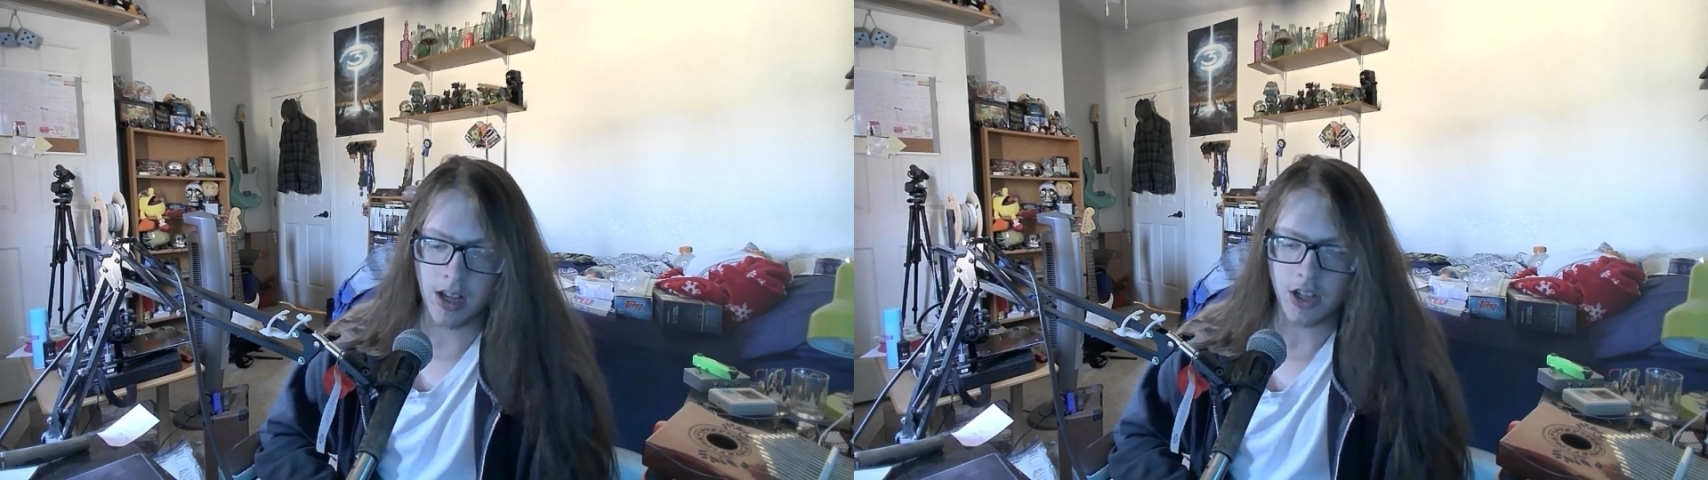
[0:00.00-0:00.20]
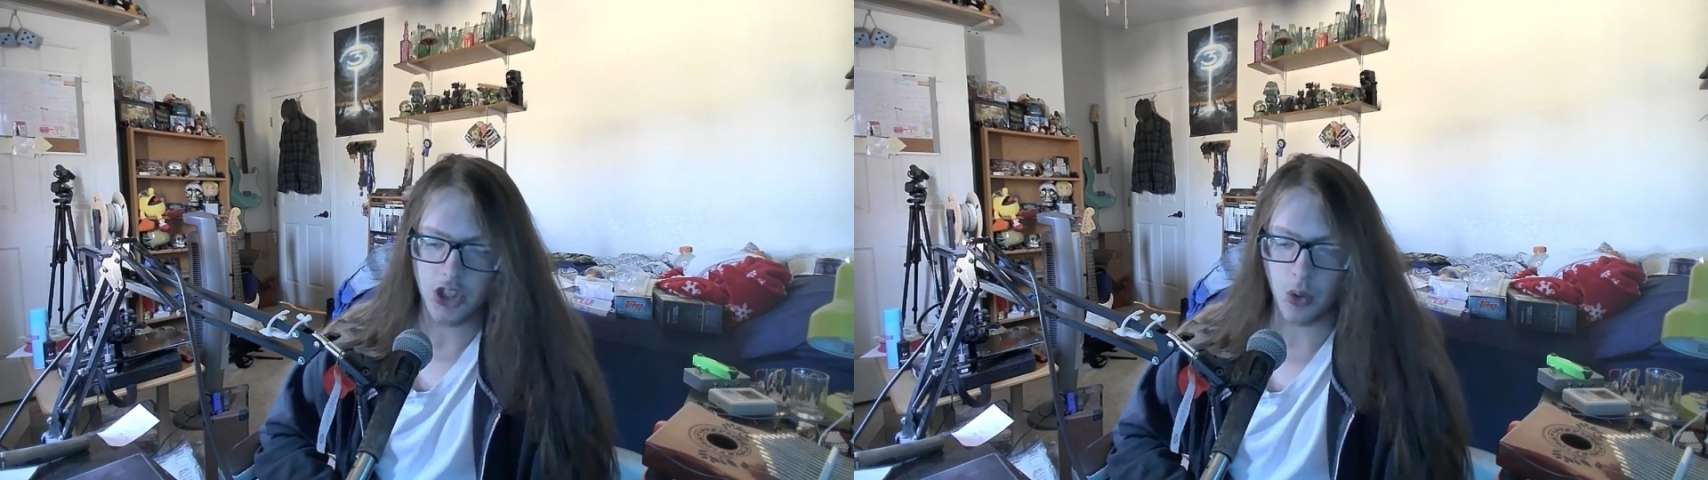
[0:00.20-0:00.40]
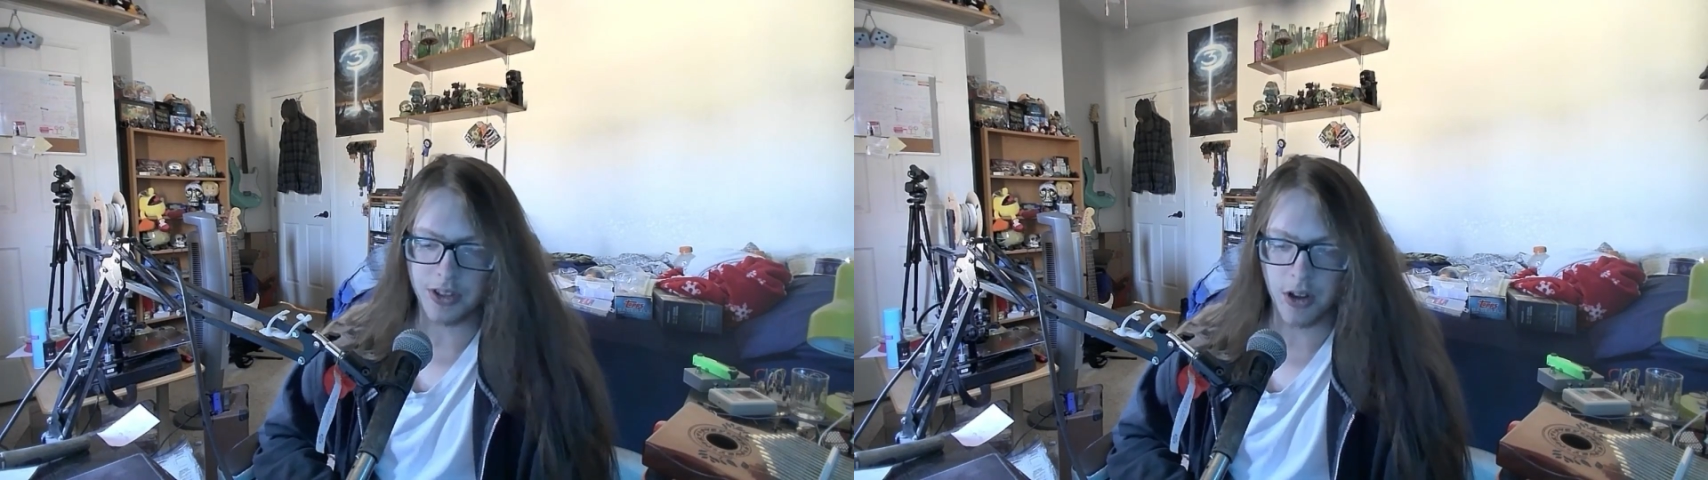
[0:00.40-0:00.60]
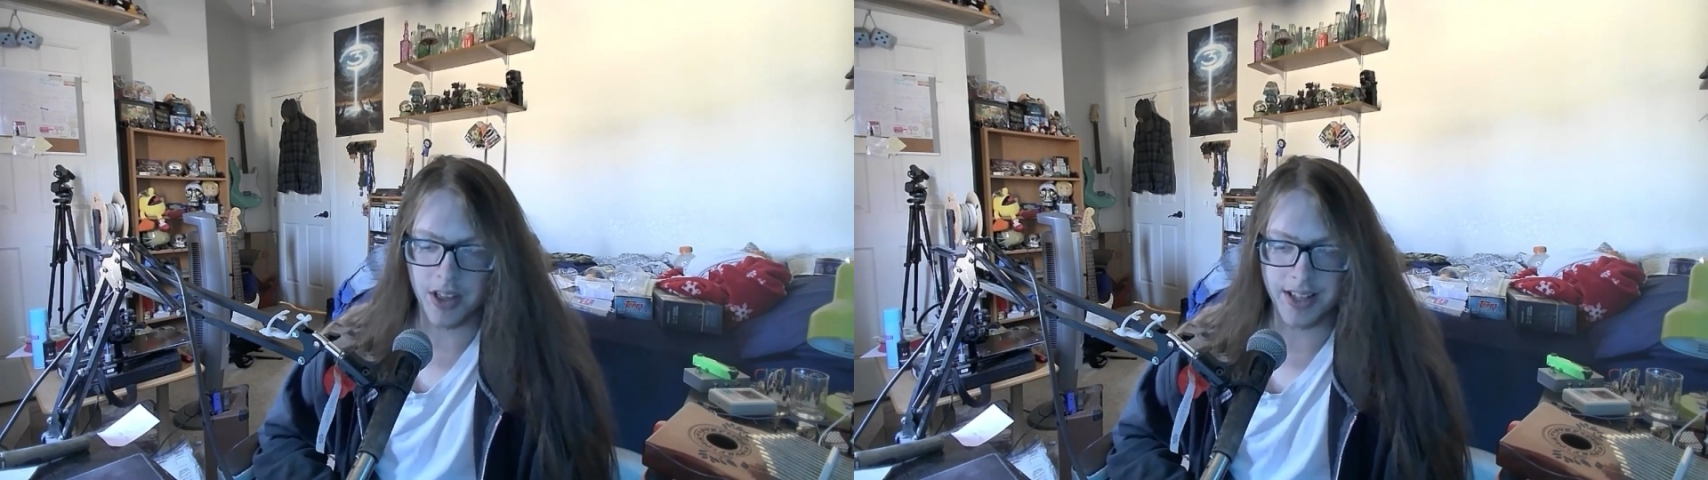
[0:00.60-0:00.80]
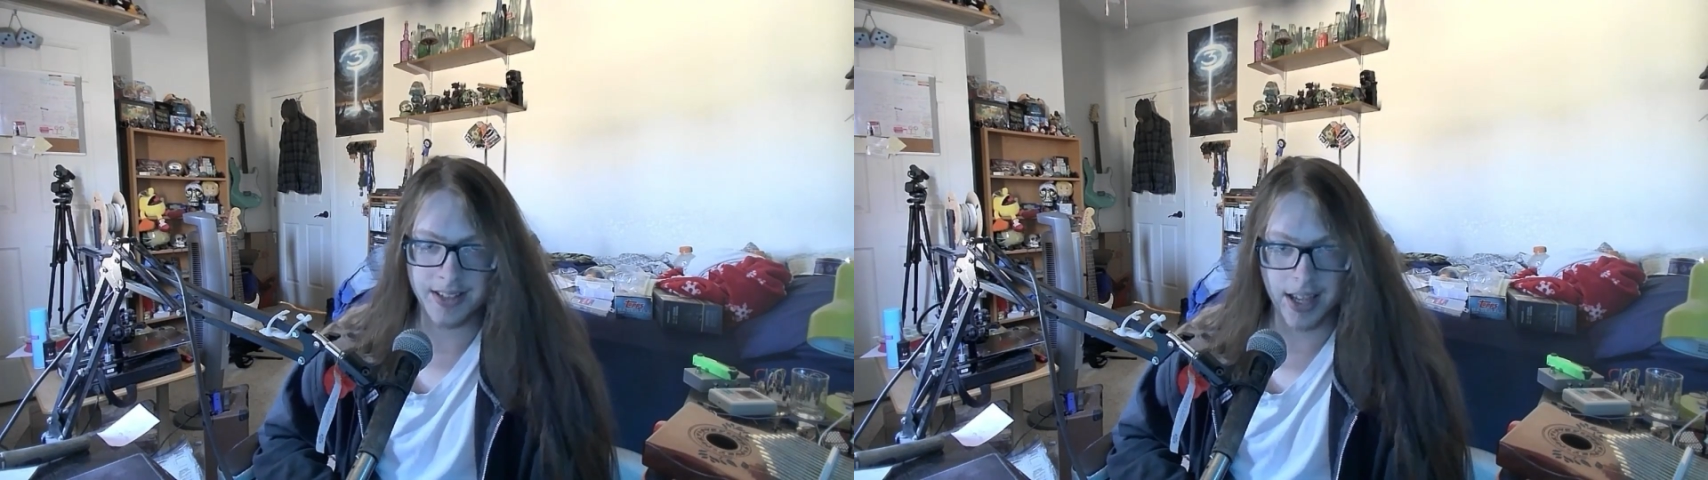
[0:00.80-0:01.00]
So with all
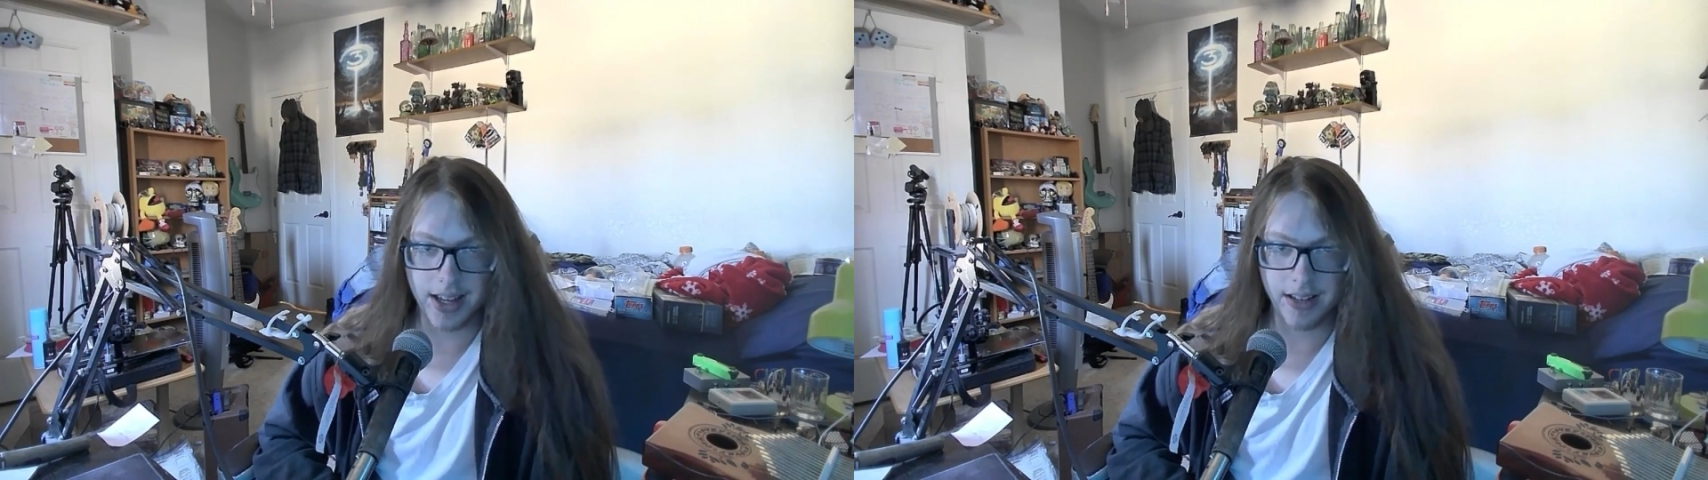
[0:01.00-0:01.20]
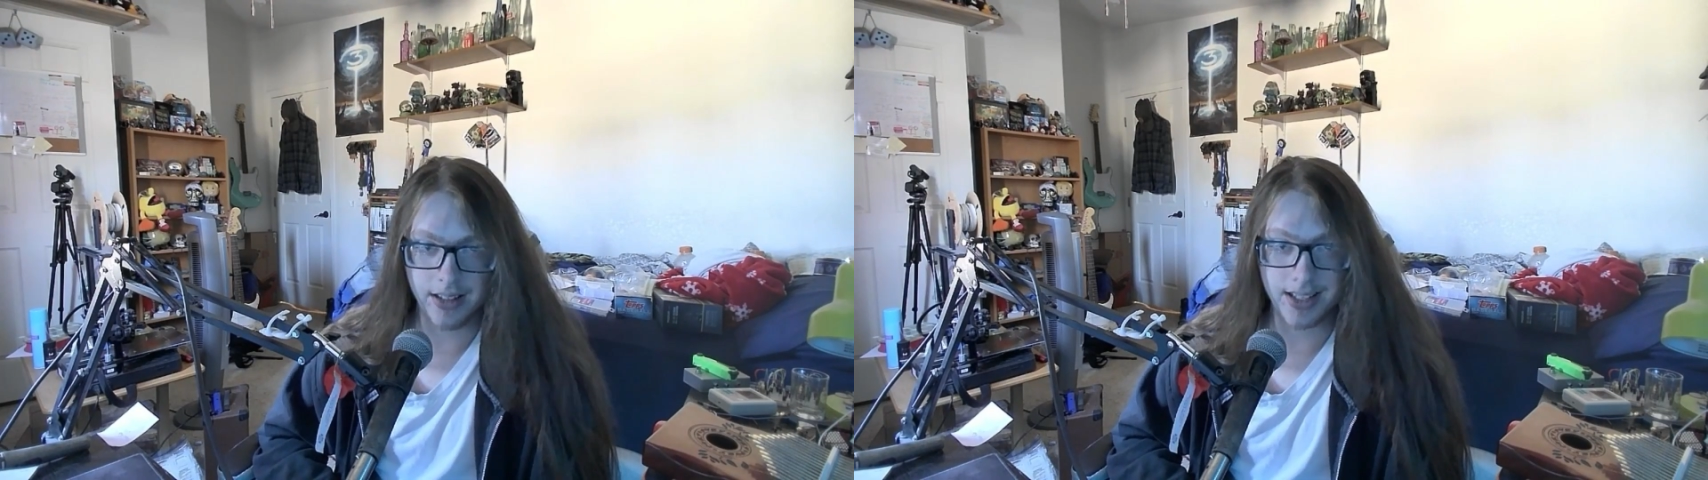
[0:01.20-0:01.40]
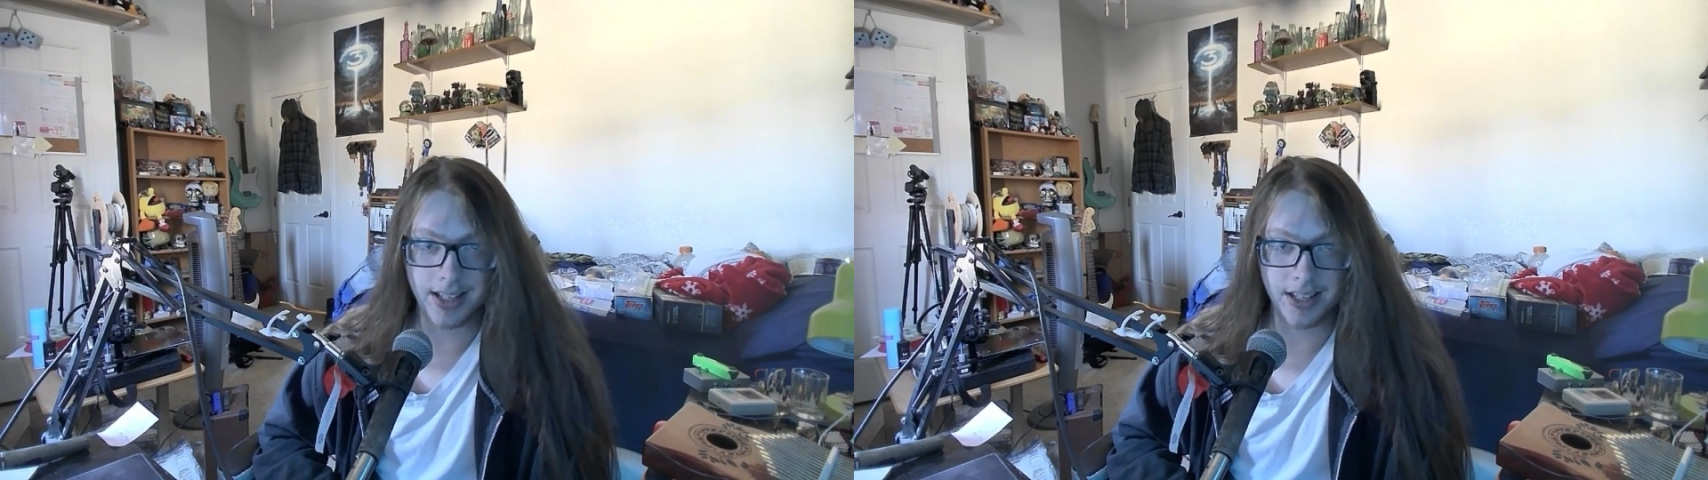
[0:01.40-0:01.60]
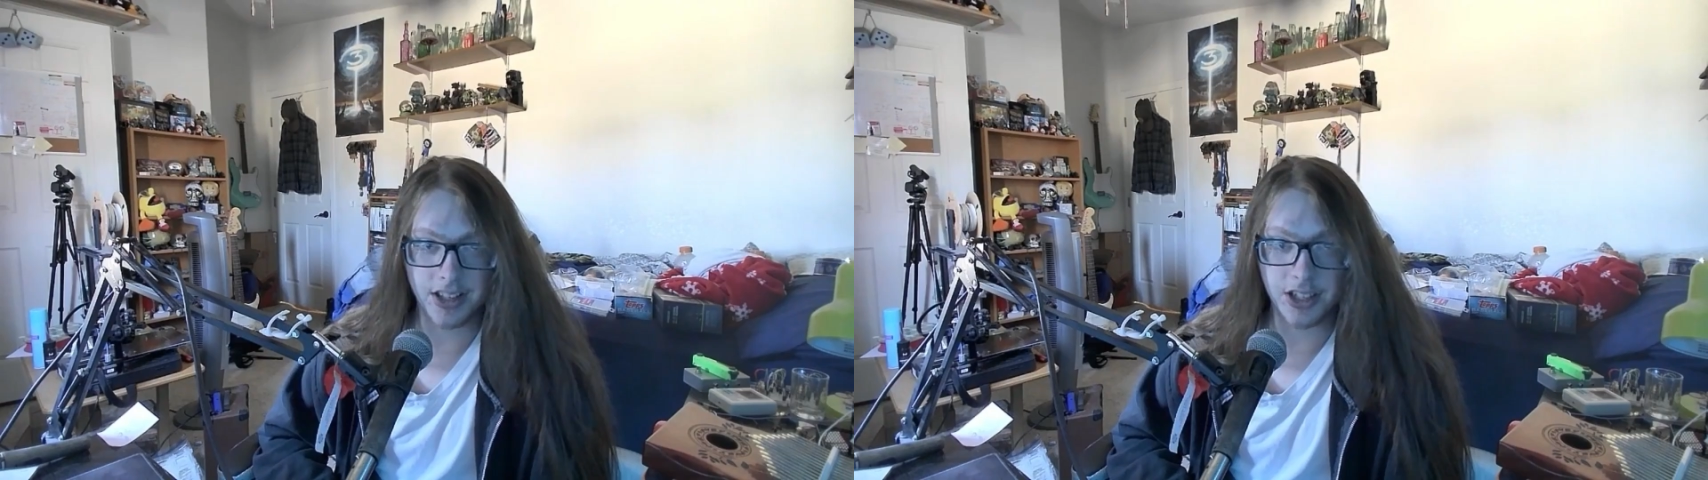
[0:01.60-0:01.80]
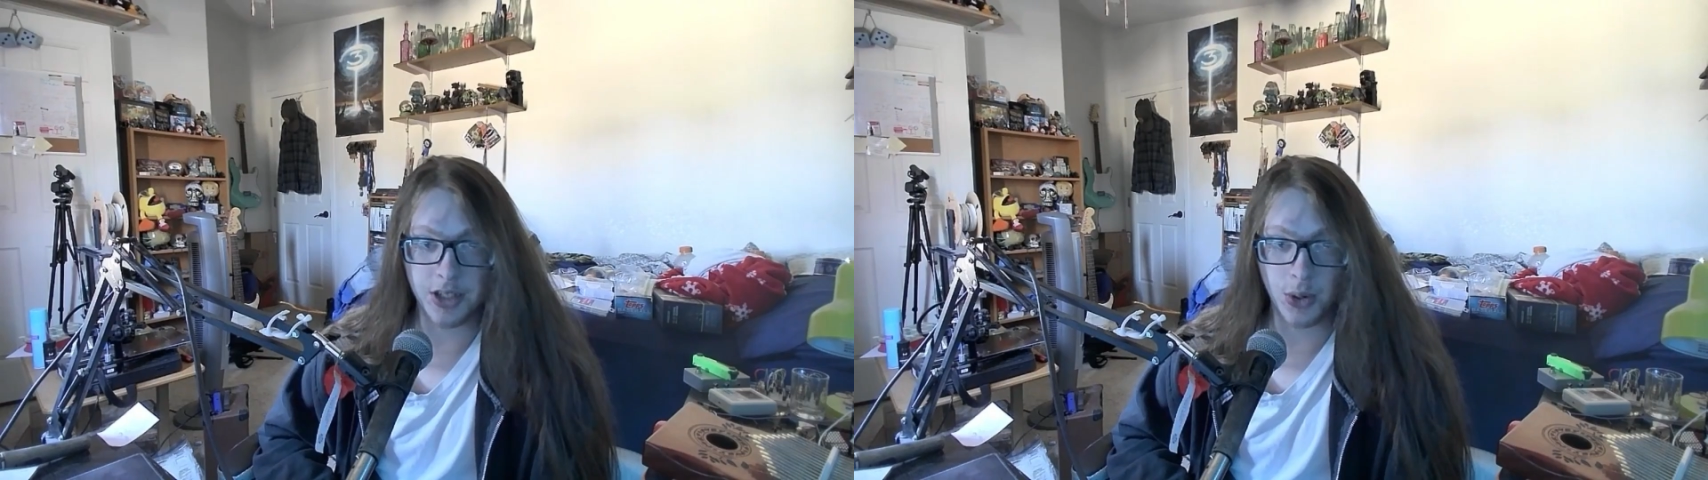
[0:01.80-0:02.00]
that said, let's get into the
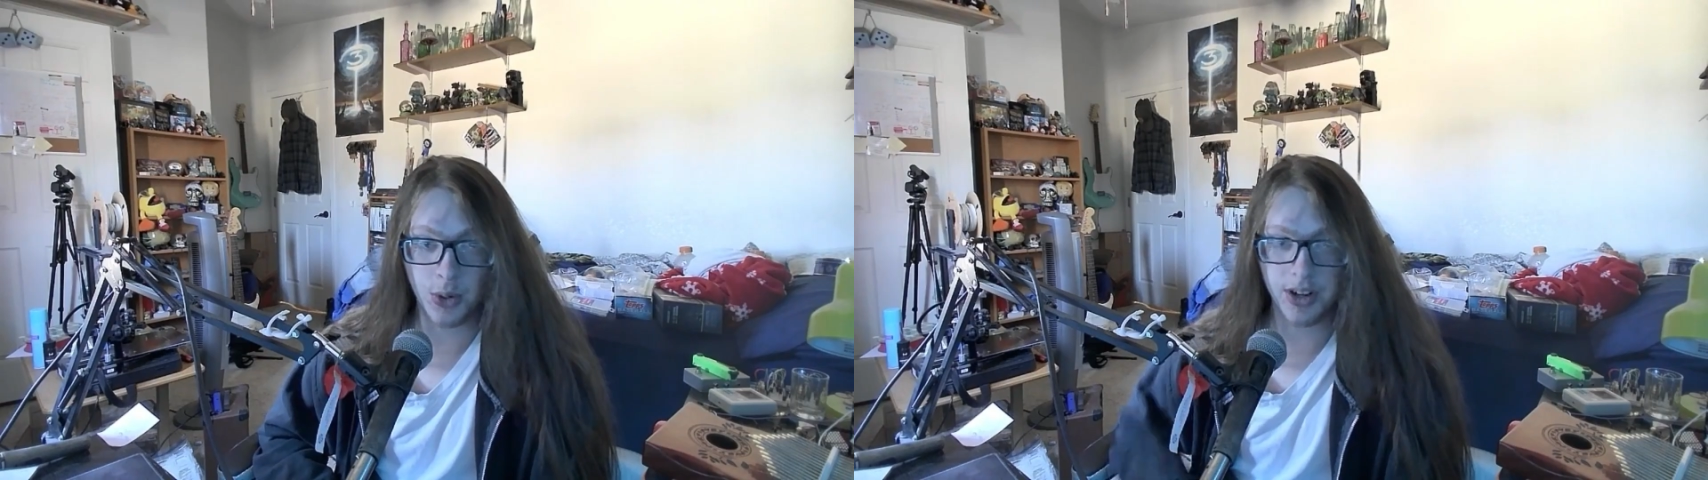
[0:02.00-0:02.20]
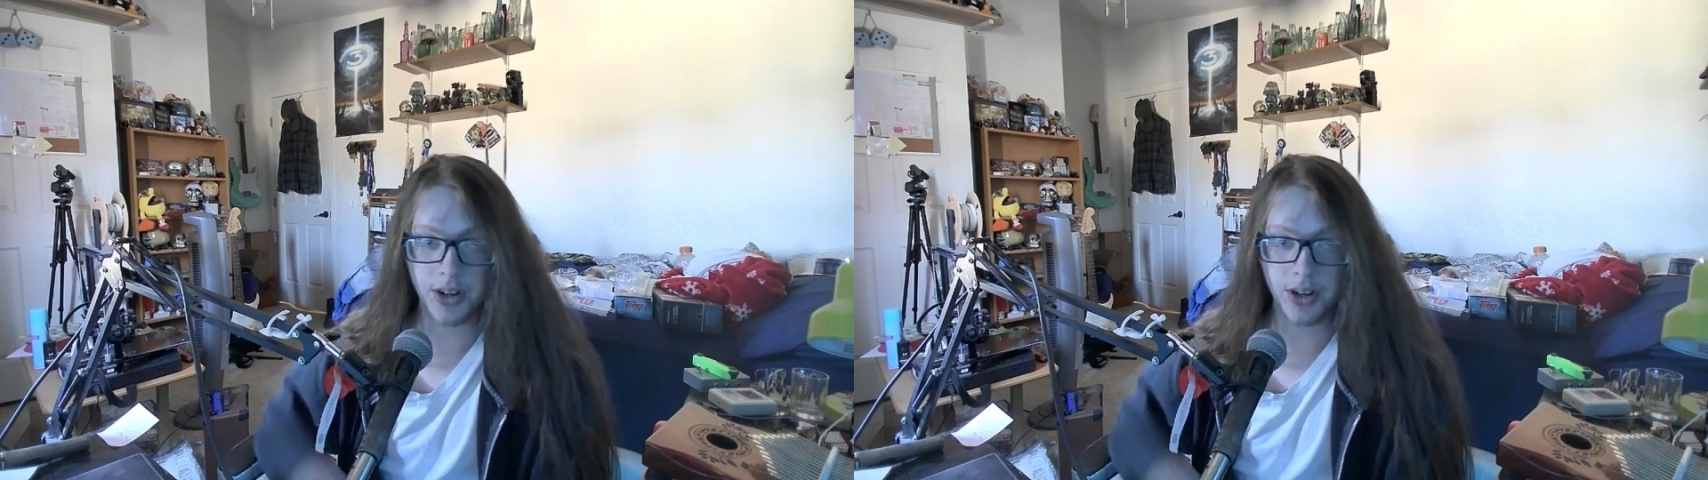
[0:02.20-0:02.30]
tutorial.